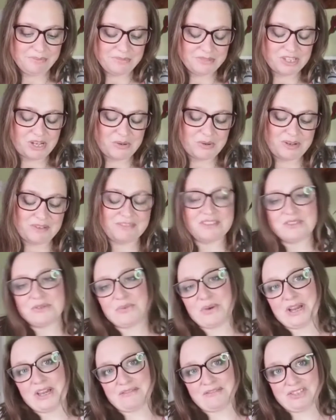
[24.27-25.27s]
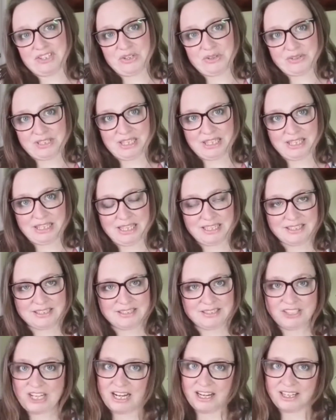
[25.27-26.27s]
So if there's a way of reducing
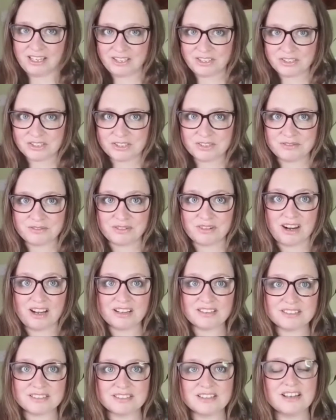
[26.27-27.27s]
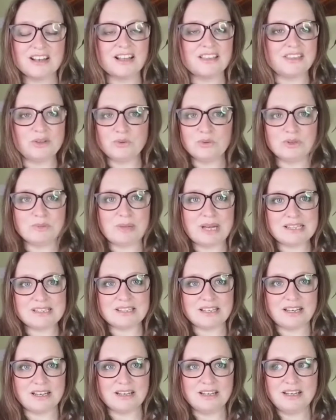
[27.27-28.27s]
this challenge for us, then all the
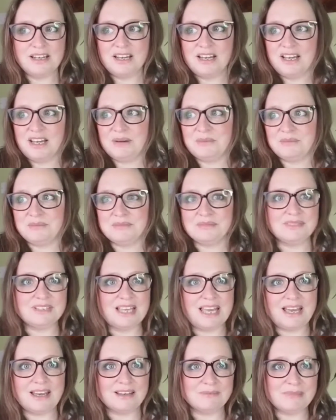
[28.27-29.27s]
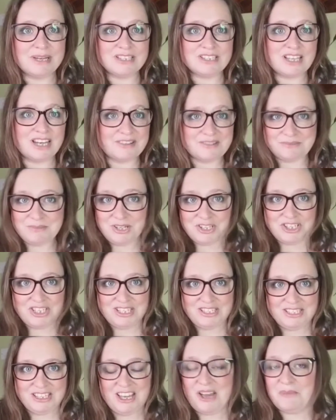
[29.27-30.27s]
better. Yeah, makes our lives much
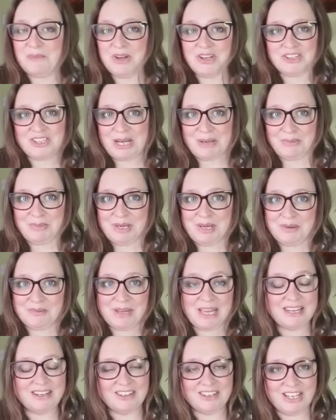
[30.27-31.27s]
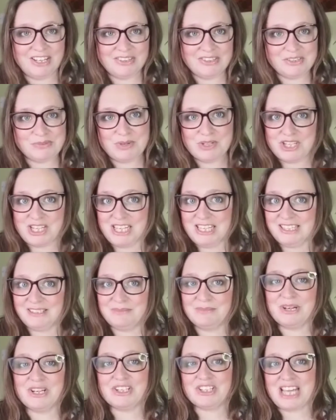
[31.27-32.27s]
easier and much happier, and our gardens
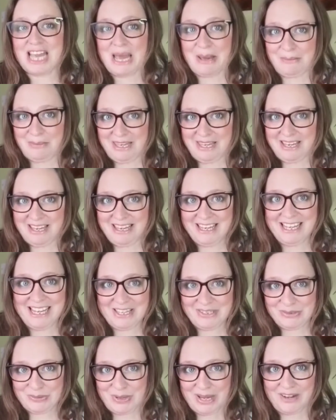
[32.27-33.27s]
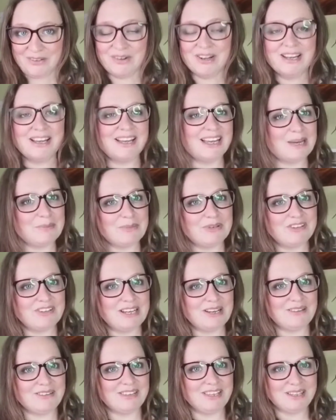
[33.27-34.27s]
much happier as well, happier and
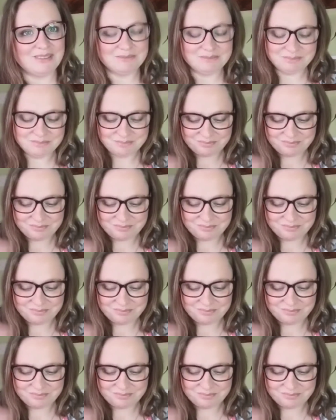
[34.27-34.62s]
healthier.